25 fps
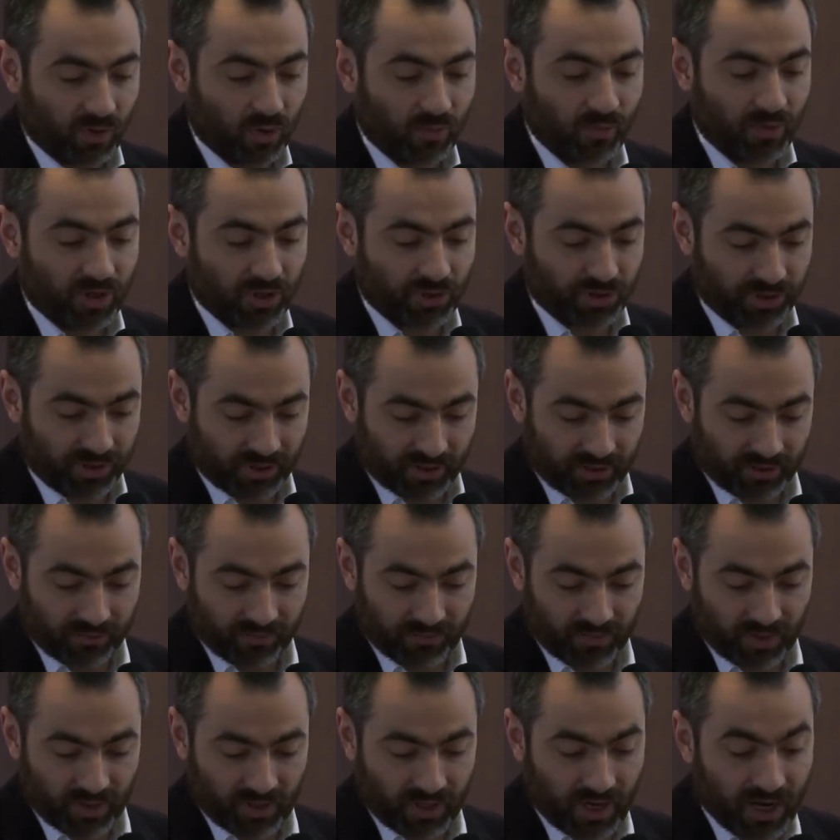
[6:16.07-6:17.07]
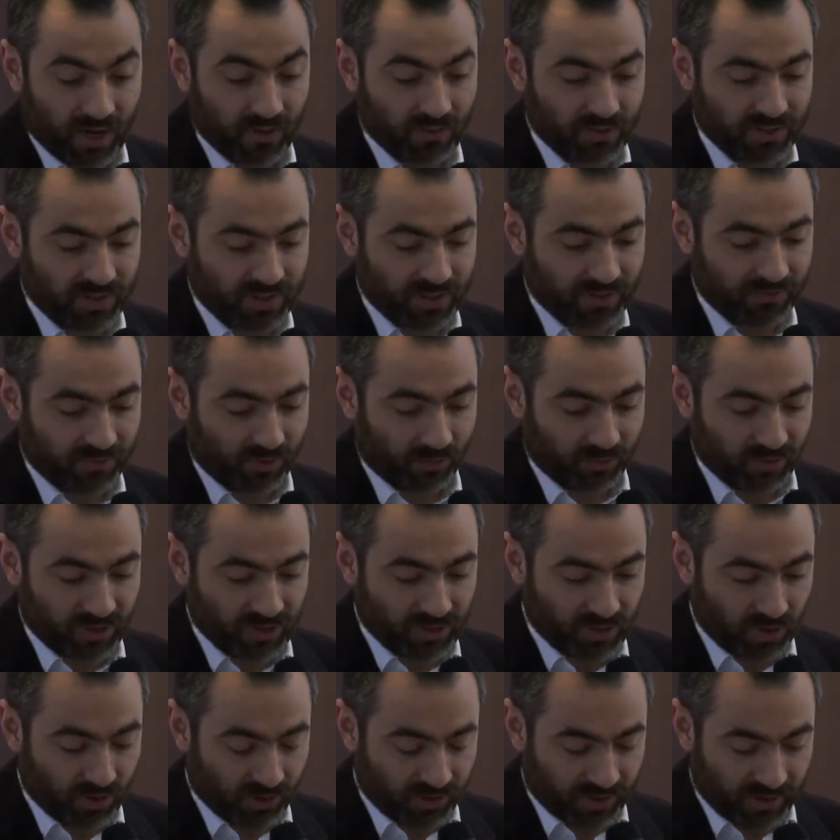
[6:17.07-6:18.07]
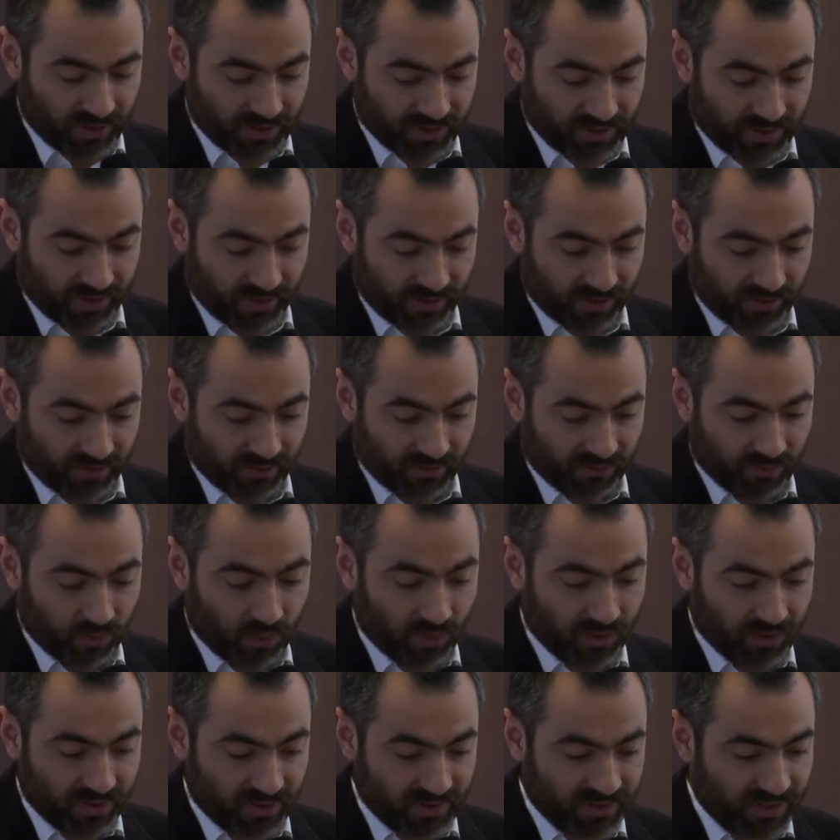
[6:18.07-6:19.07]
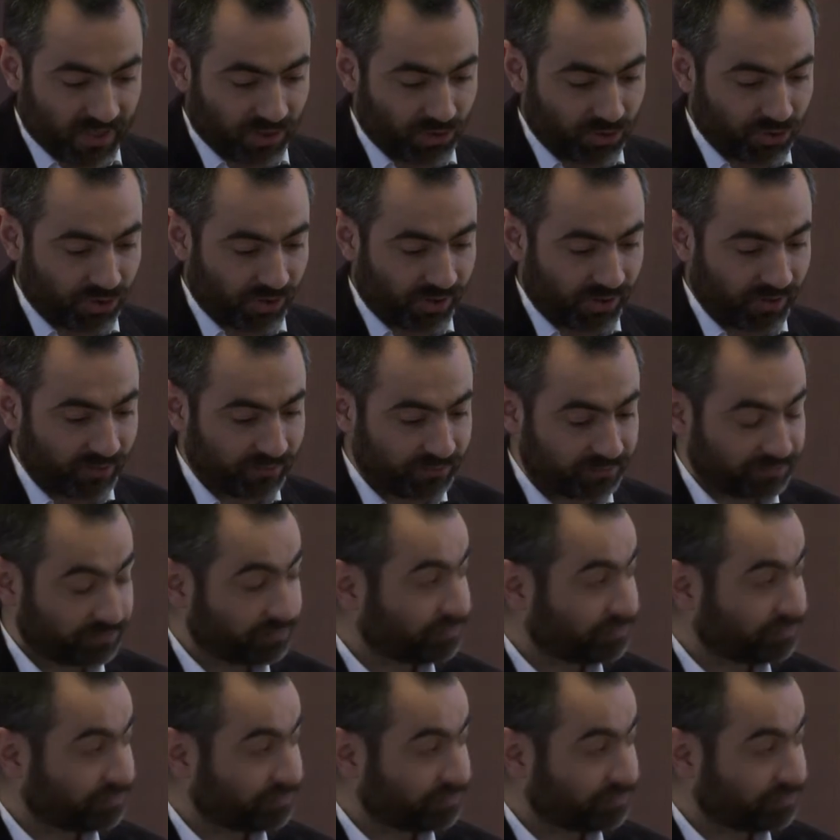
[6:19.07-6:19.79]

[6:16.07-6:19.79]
commercial houses from the 13th and 14th century.